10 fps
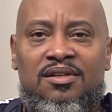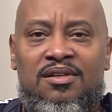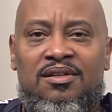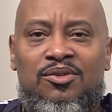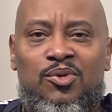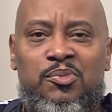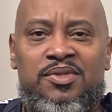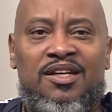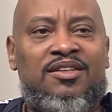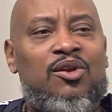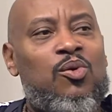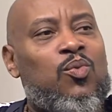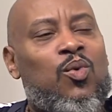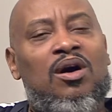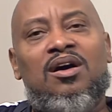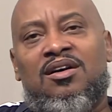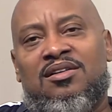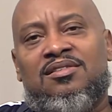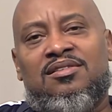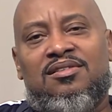You know what I'm saying? They don't want
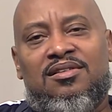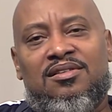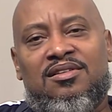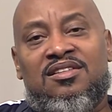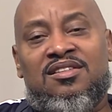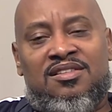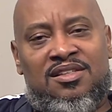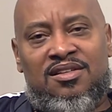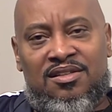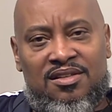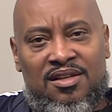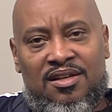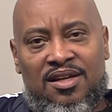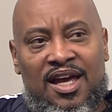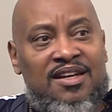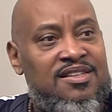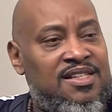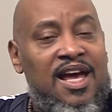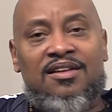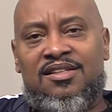us to succeed, and it's
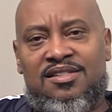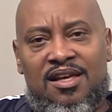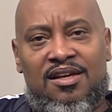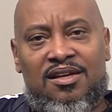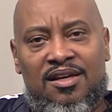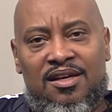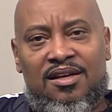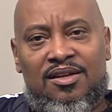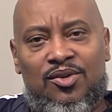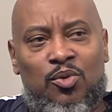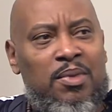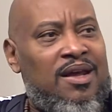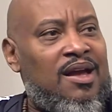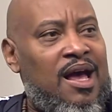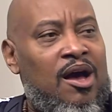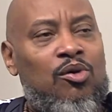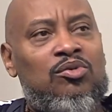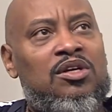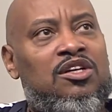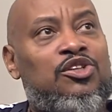sad to say, no matter how
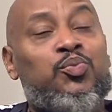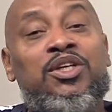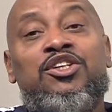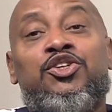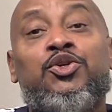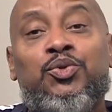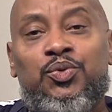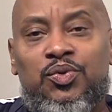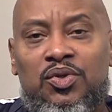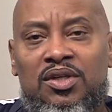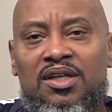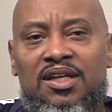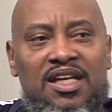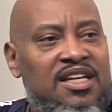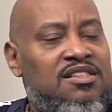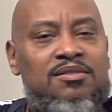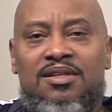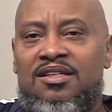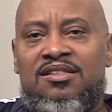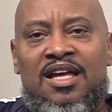good we do, it's
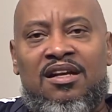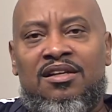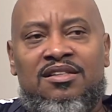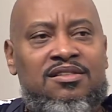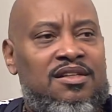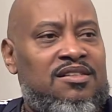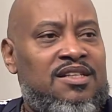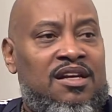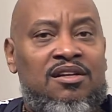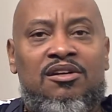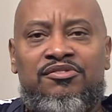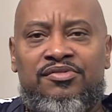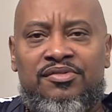not enough.